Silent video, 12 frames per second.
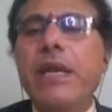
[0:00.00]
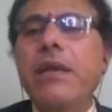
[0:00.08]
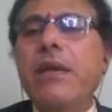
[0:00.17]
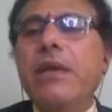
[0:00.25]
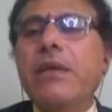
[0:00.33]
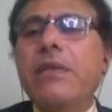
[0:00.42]

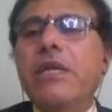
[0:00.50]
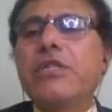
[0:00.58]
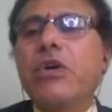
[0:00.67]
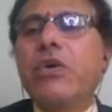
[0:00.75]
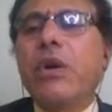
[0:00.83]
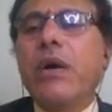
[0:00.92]
Then
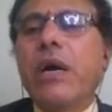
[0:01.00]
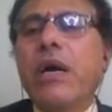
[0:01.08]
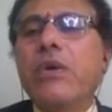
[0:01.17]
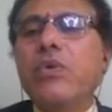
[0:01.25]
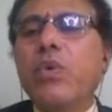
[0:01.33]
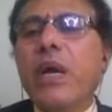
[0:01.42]
that is
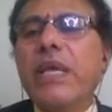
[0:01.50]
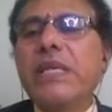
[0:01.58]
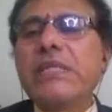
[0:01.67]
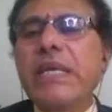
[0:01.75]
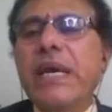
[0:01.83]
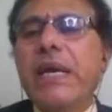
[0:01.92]
a 2
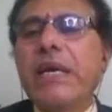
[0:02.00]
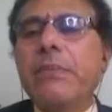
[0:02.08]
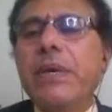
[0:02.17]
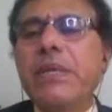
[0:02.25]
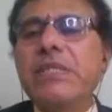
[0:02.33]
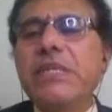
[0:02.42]
ISA
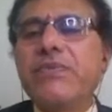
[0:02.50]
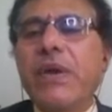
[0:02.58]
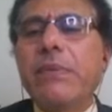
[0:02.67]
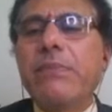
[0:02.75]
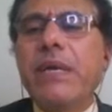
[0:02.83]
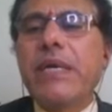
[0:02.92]
100 by
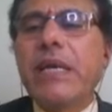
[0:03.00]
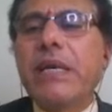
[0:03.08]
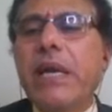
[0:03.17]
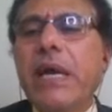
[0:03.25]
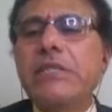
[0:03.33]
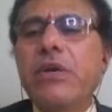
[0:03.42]
65 by
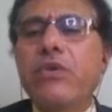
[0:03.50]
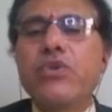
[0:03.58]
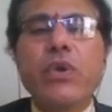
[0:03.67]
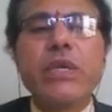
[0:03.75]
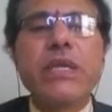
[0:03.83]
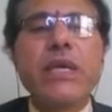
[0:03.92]
8 as I
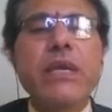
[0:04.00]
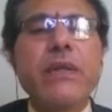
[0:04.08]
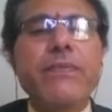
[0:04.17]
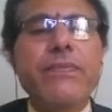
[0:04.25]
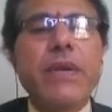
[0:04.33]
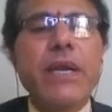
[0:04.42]
have shown
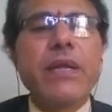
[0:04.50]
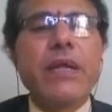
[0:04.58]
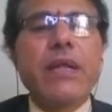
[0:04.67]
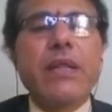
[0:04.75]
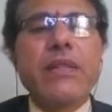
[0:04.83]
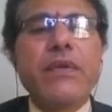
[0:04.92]
here,
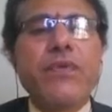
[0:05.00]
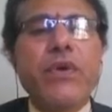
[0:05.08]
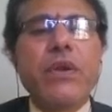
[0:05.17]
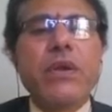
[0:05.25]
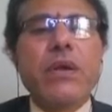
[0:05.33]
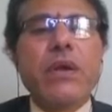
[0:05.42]
right?
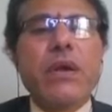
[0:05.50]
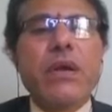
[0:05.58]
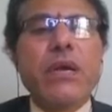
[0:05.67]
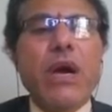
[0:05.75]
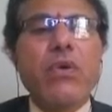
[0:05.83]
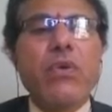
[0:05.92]
Therefore,
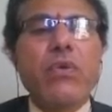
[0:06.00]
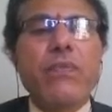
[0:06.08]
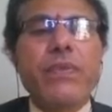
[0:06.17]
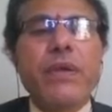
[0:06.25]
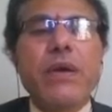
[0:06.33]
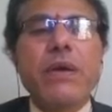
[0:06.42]
now,